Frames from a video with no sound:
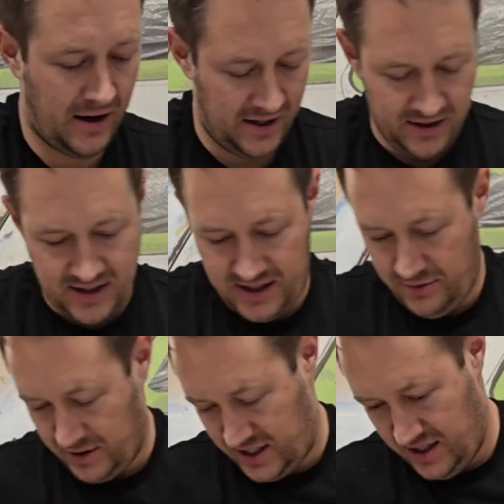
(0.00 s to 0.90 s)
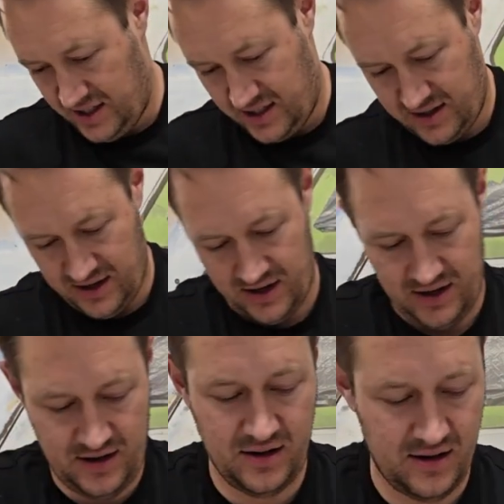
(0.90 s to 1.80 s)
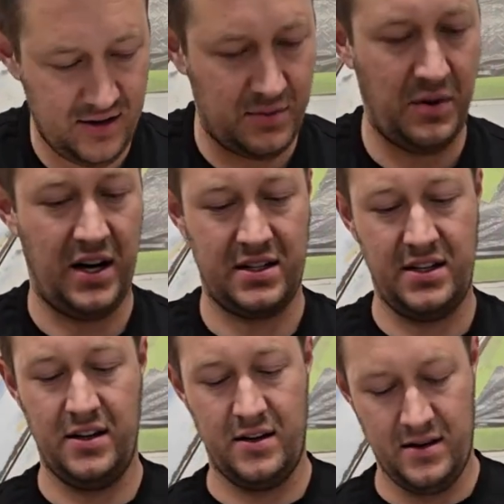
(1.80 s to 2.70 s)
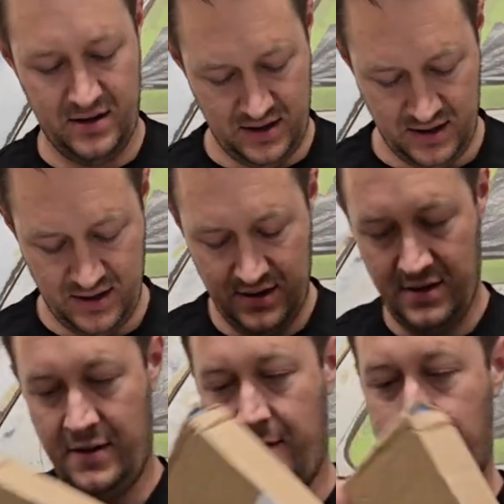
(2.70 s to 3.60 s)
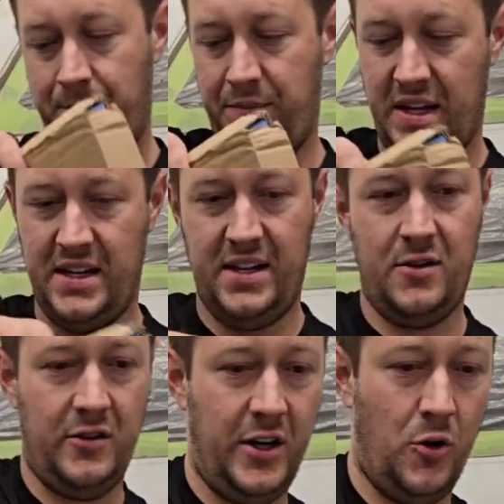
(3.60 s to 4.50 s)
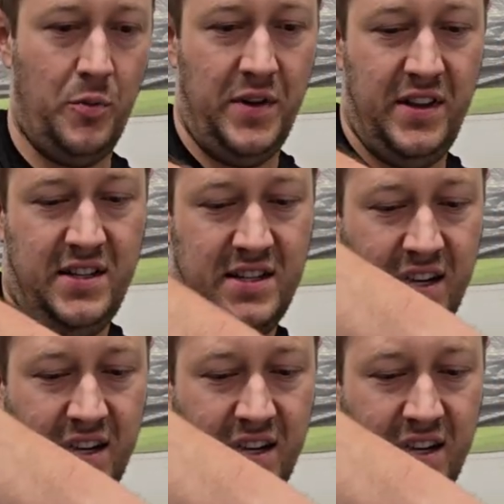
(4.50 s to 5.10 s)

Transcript: Alright, let's see what's in this box here. I did only open